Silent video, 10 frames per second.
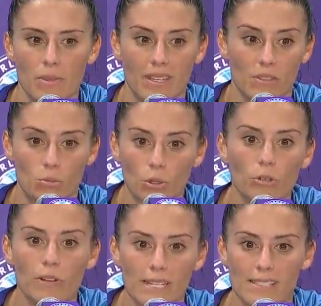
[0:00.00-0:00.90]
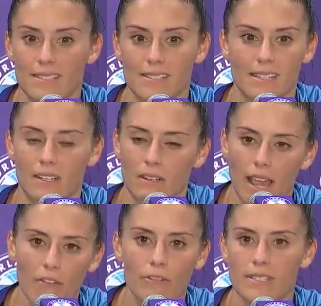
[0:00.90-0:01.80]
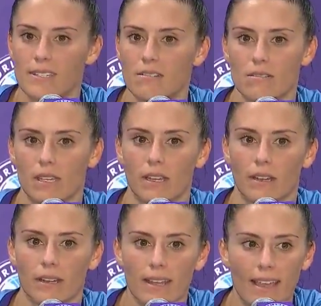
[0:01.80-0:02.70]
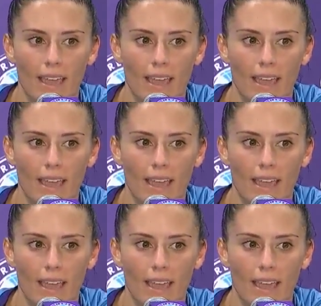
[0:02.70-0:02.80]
because we're raising the standard every single year